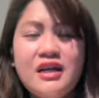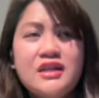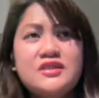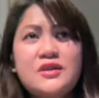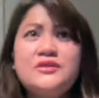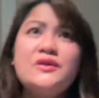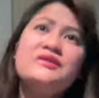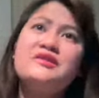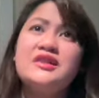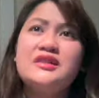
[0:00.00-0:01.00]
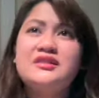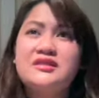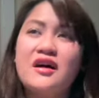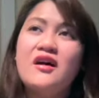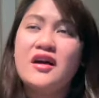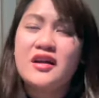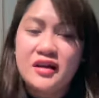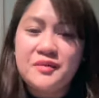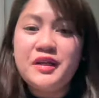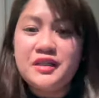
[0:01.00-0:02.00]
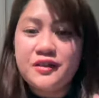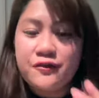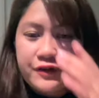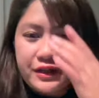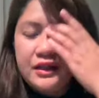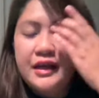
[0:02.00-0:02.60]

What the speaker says: So those things are a bit different.